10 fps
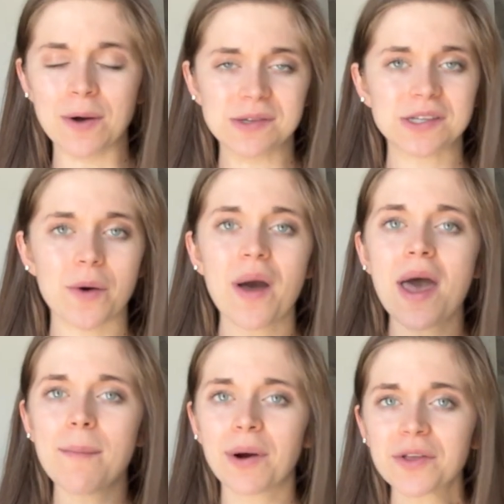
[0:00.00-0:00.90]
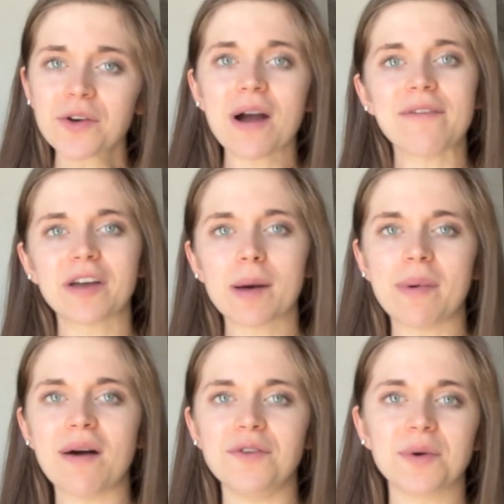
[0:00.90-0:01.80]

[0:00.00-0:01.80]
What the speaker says: pose. So per the graphic above, you